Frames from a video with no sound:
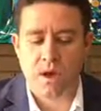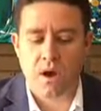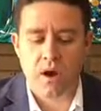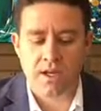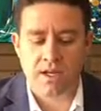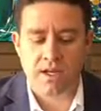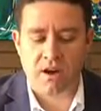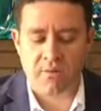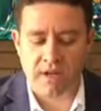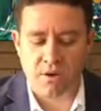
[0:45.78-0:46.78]
Hi Dean,
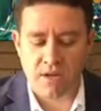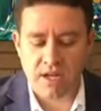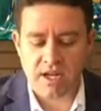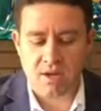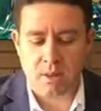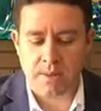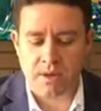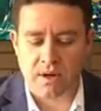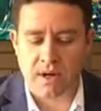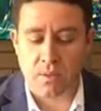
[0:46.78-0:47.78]
I've been looking at your
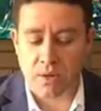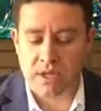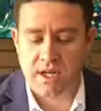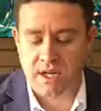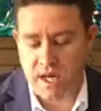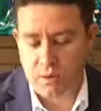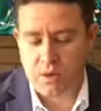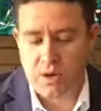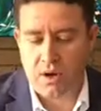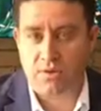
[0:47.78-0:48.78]
website and watched a
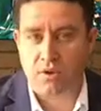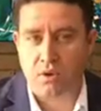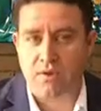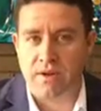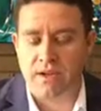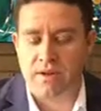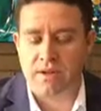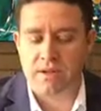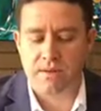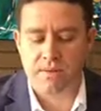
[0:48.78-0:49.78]
couple of your
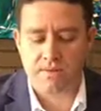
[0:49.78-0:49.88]
videos.